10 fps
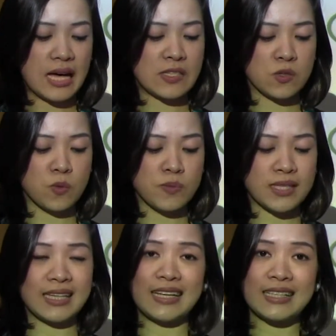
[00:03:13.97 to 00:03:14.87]
assumes
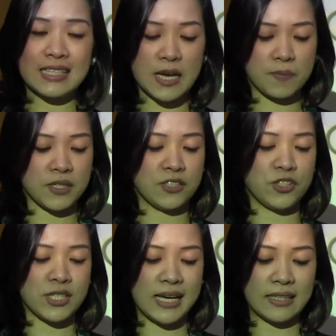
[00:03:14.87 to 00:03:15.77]
an in-depth
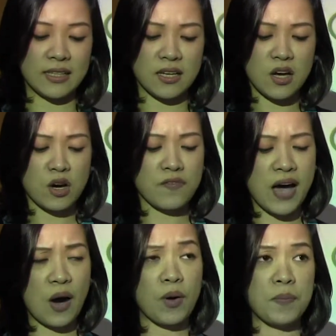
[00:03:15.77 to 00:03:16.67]
understanding of
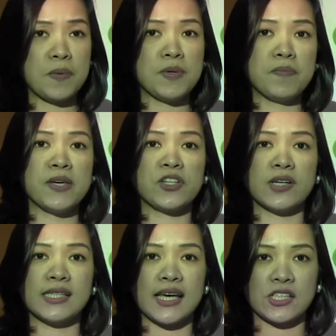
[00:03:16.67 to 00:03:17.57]
how a PPP
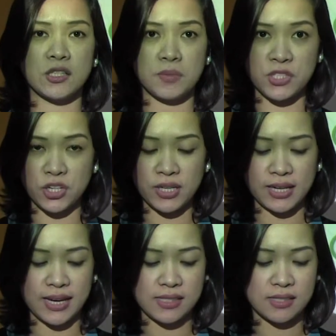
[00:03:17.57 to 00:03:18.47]
transaction
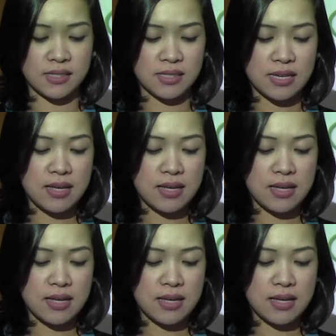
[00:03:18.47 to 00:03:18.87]
materializes,